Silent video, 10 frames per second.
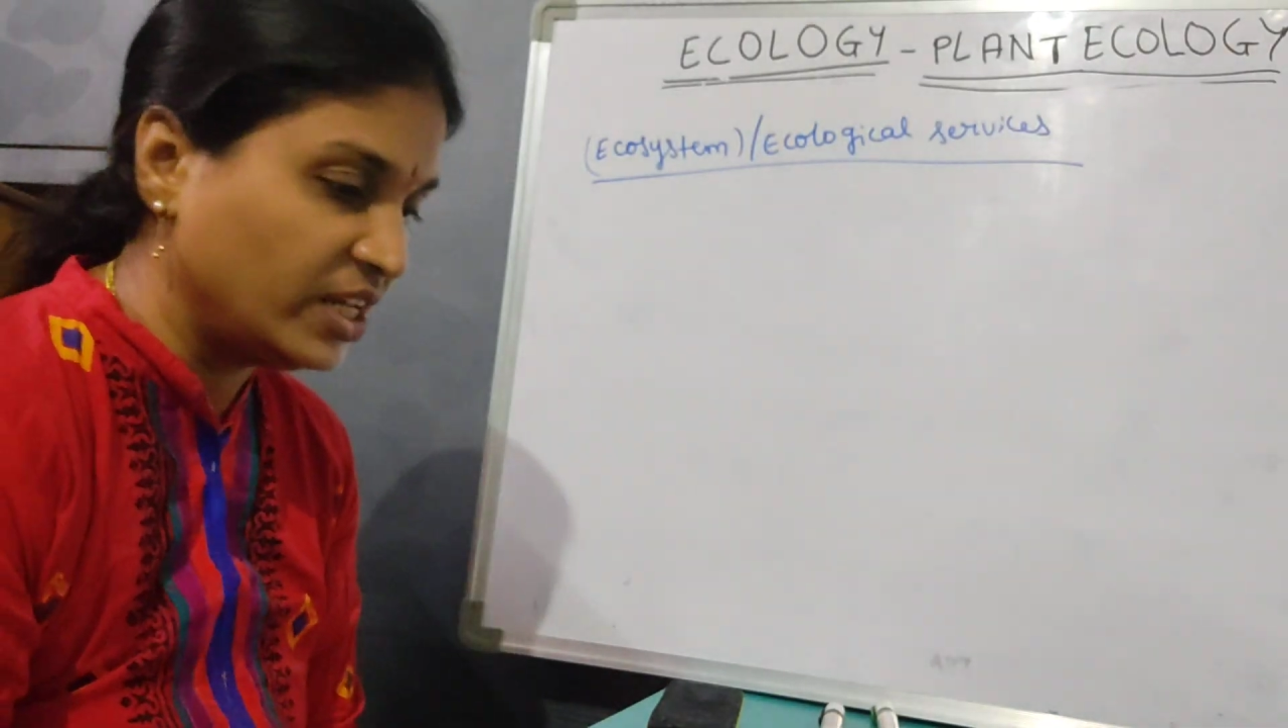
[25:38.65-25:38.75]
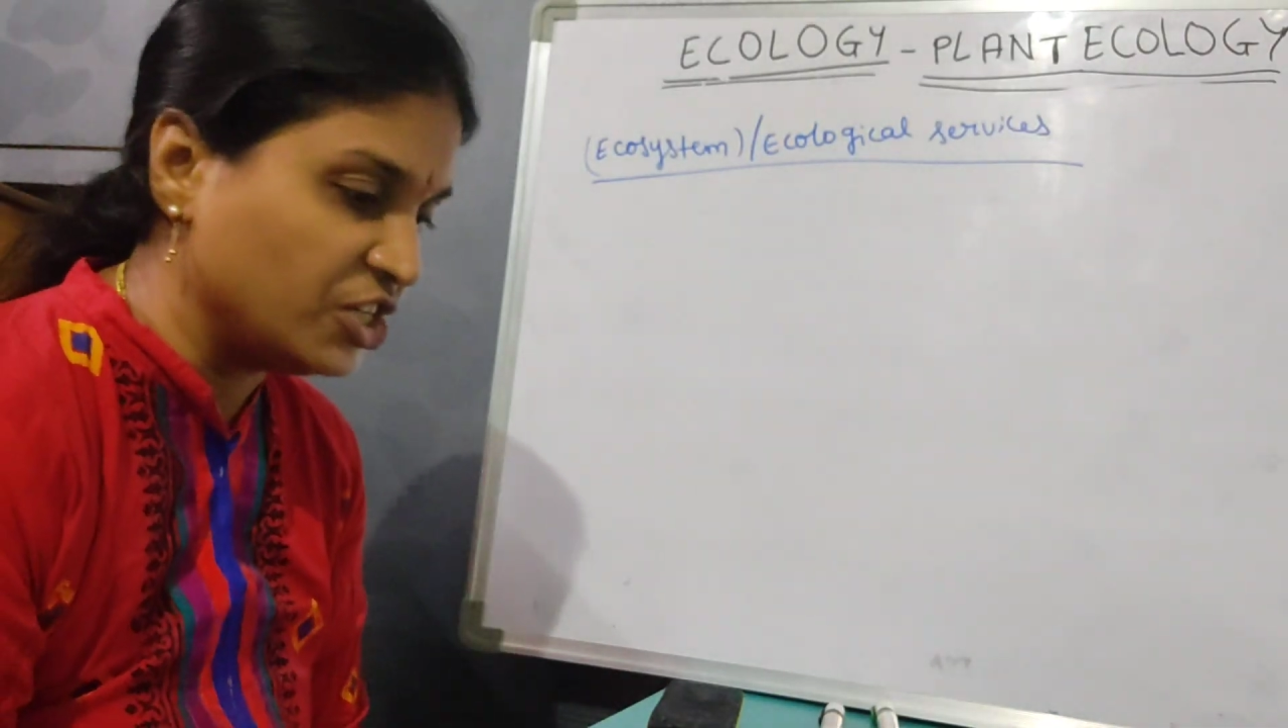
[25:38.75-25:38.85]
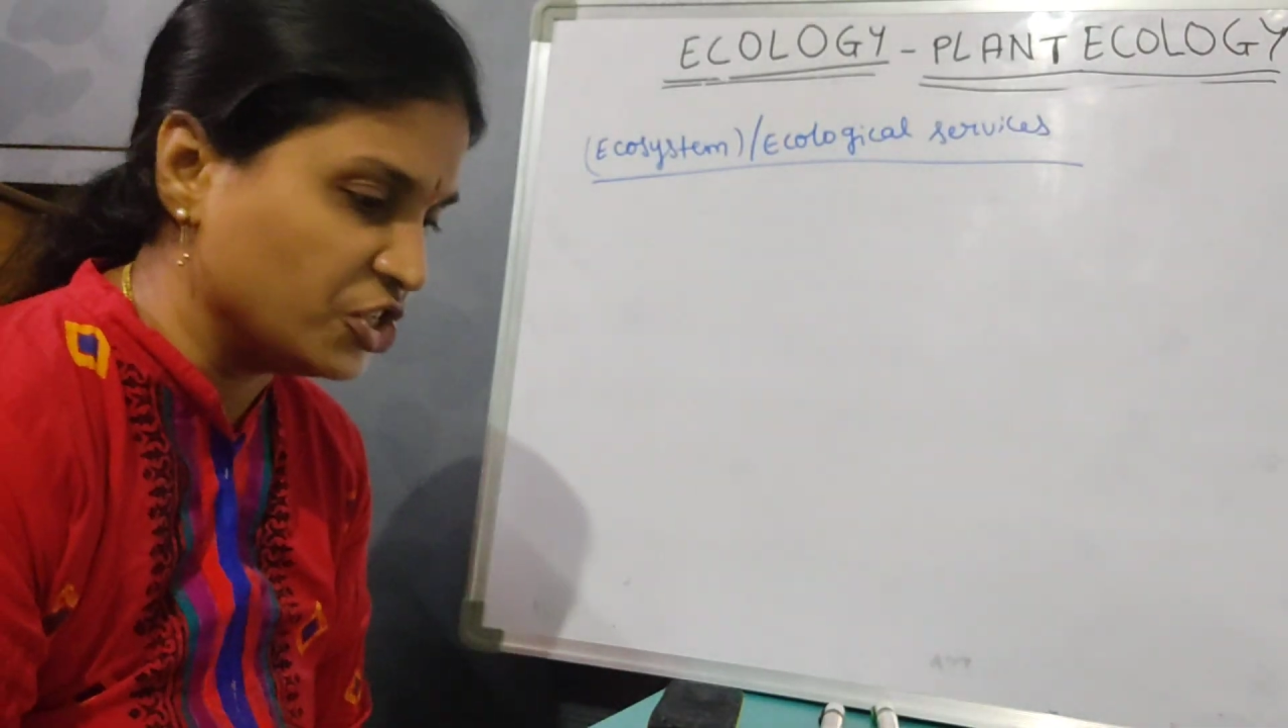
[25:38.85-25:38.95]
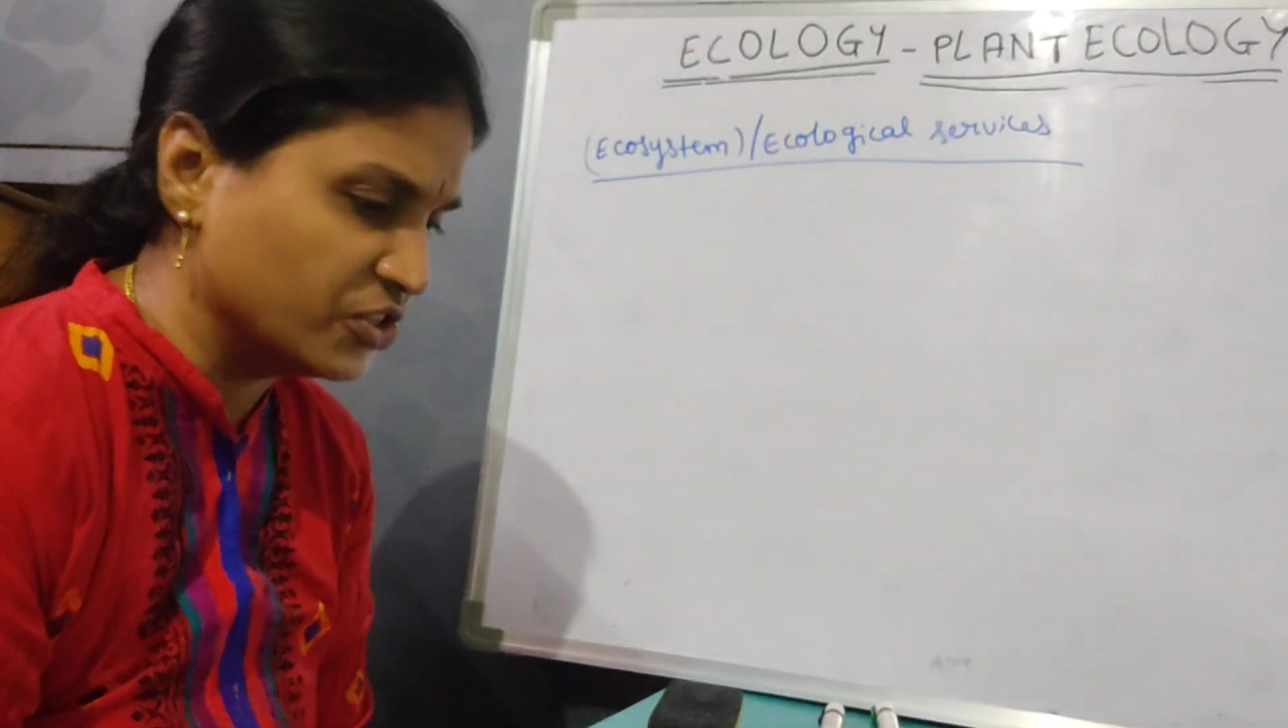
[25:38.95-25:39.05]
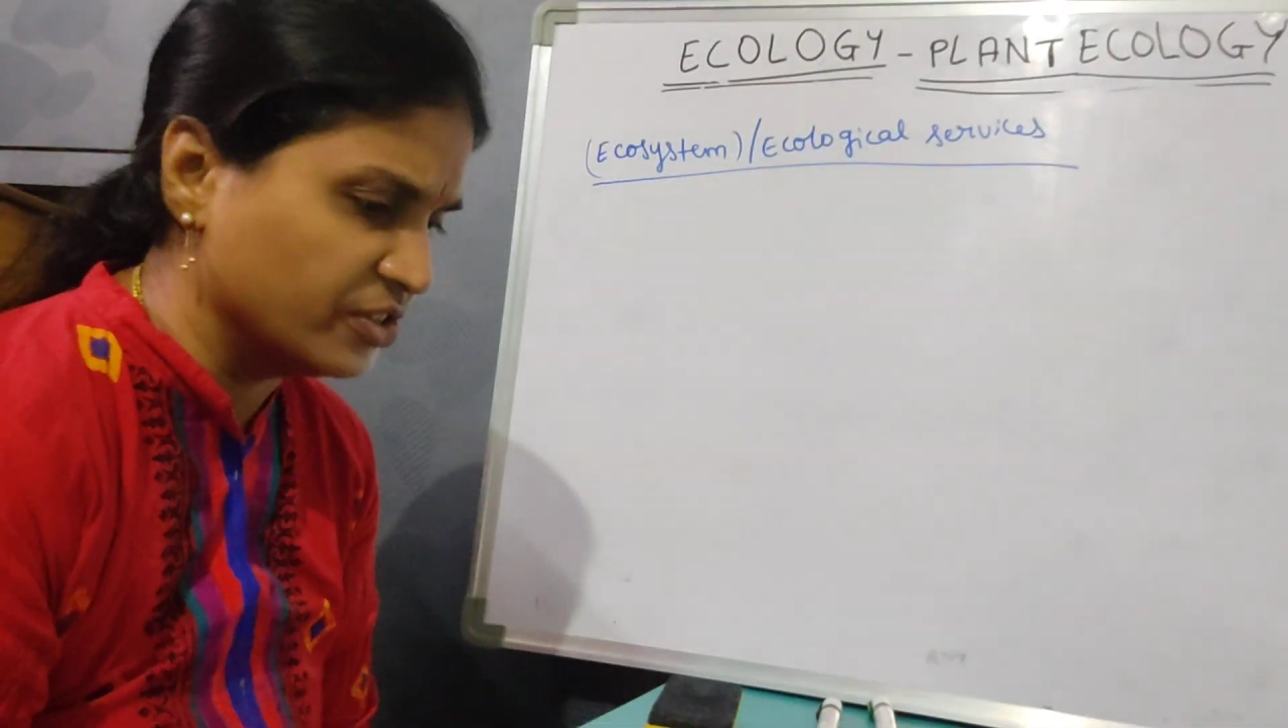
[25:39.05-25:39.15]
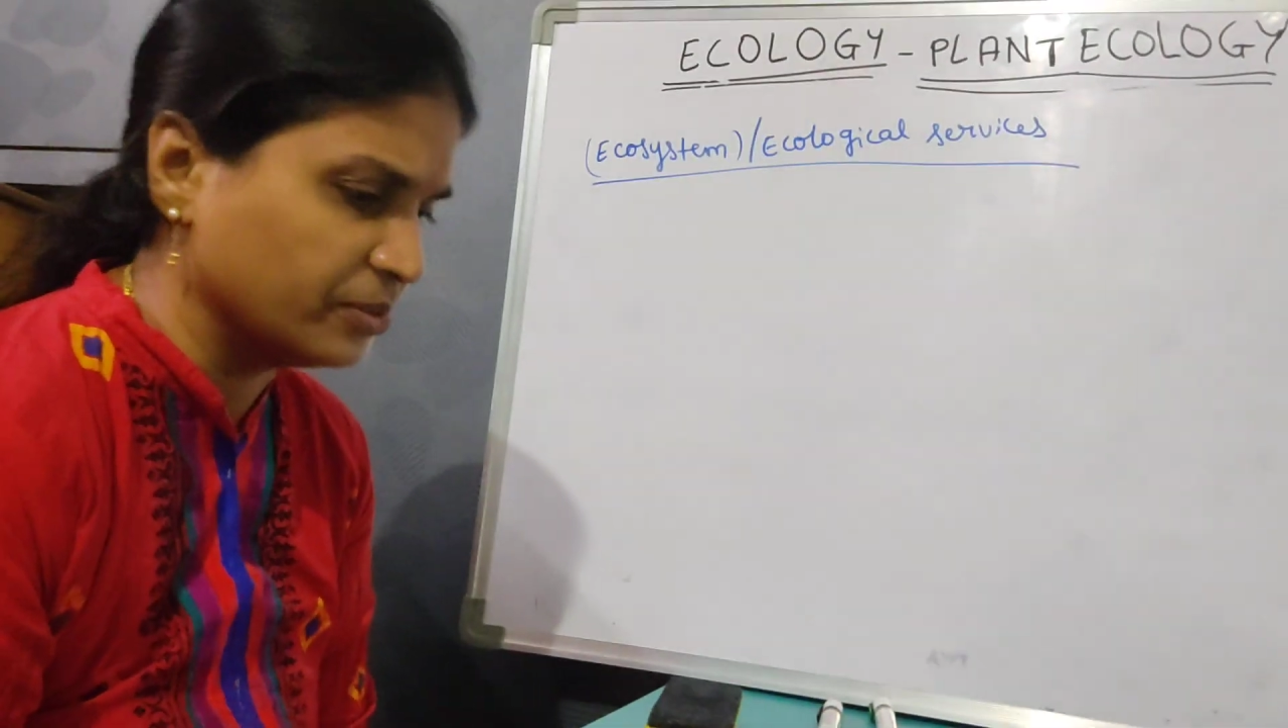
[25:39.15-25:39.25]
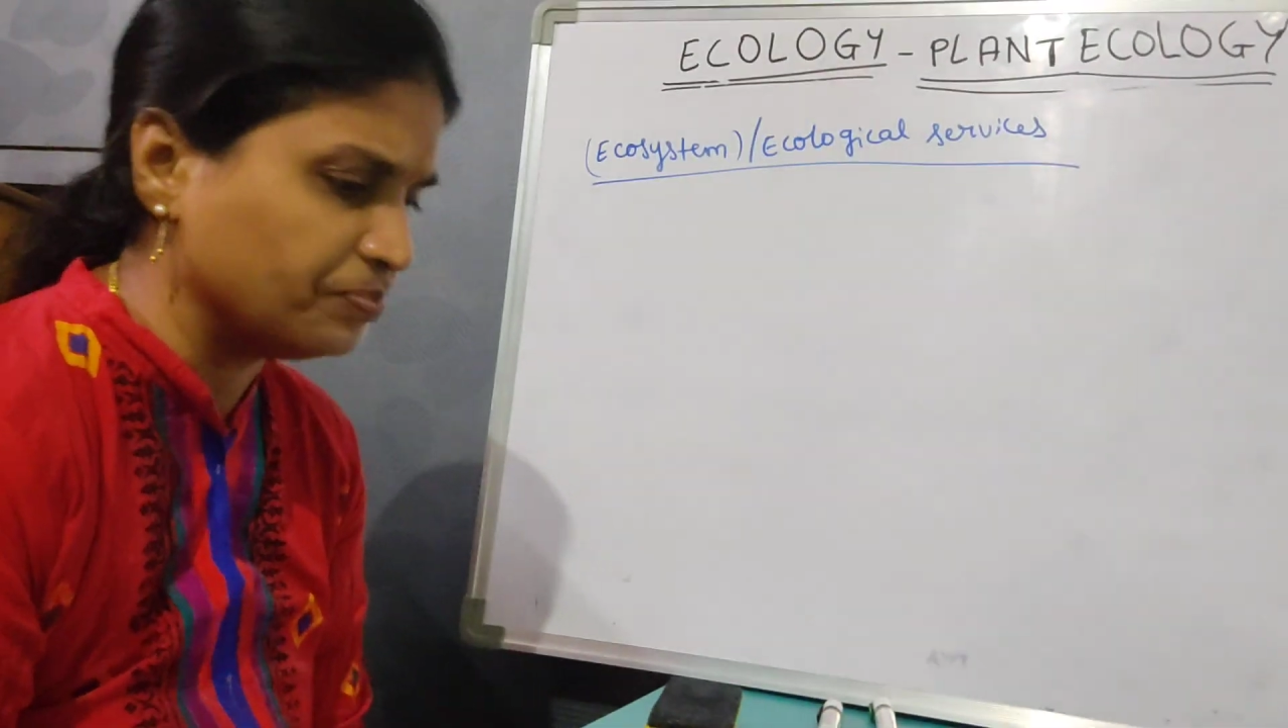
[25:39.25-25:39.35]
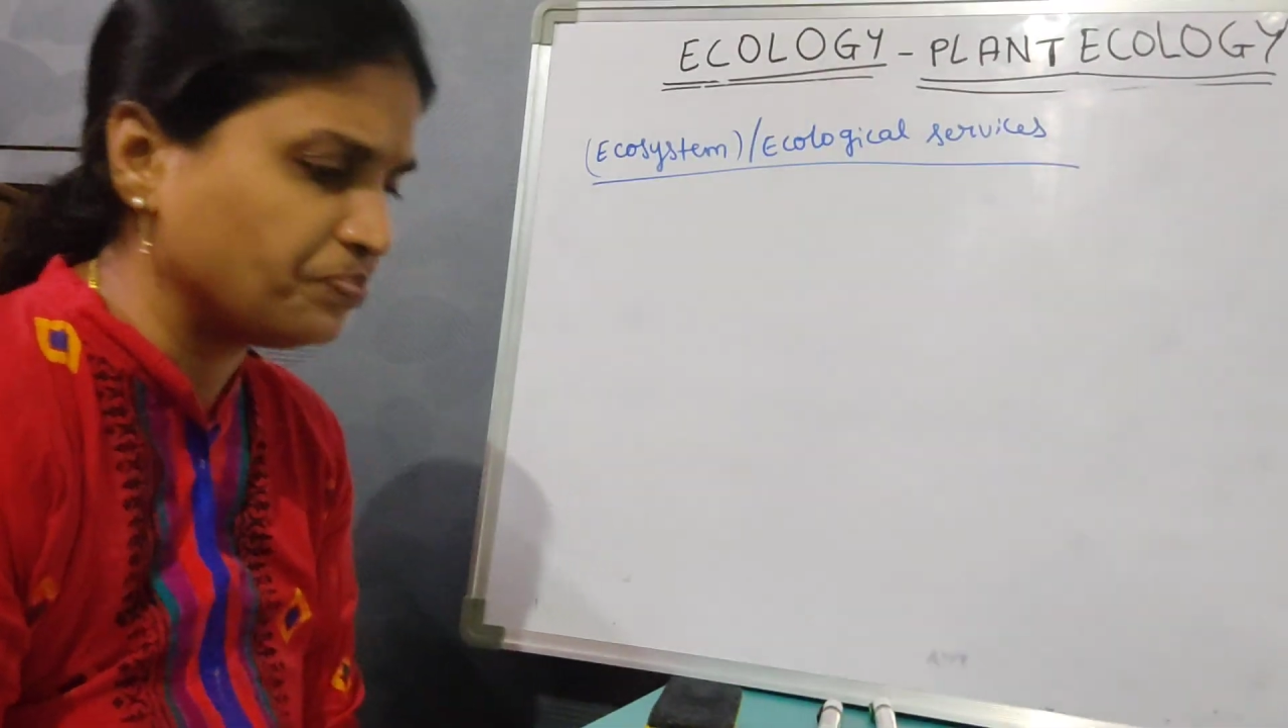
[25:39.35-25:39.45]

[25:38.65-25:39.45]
each other.